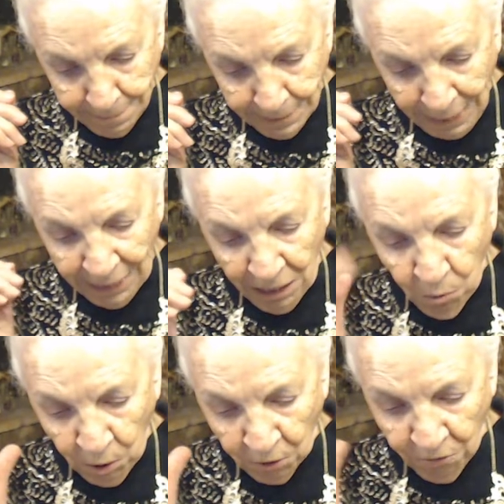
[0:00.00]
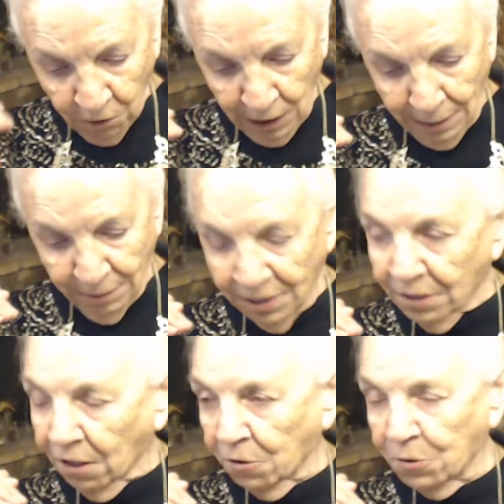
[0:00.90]
And he worked for Laban
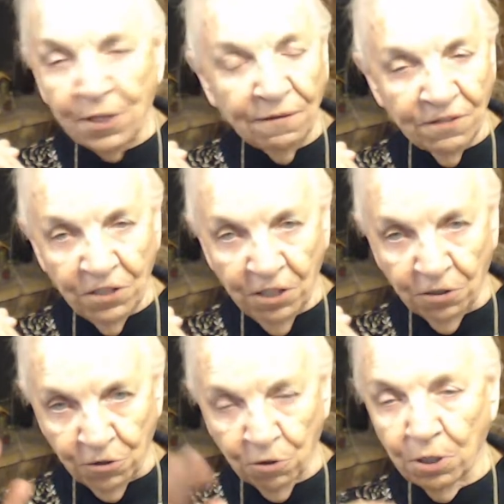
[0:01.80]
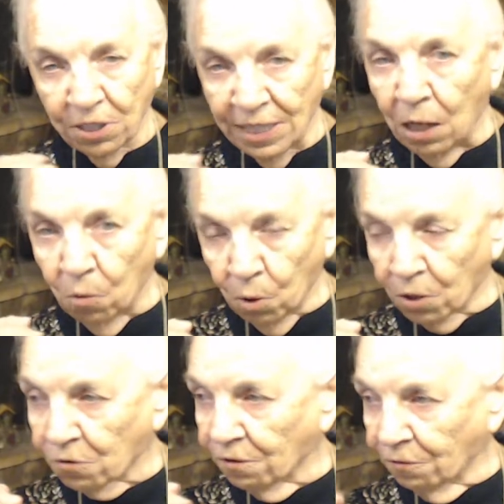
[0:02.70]
another seven years. So he's now
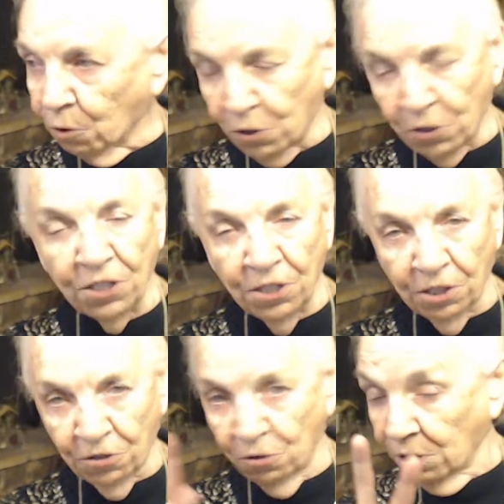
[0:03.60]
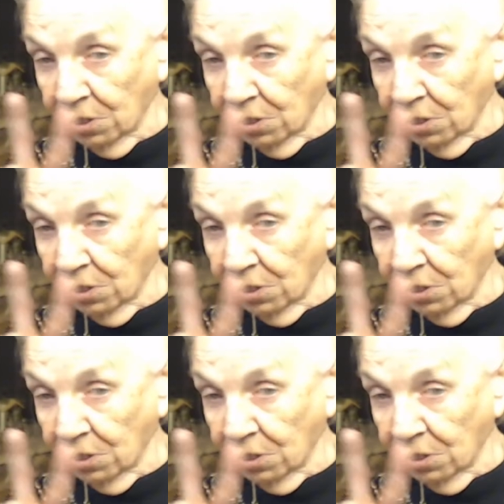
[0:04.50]
worked for 14 years. So he's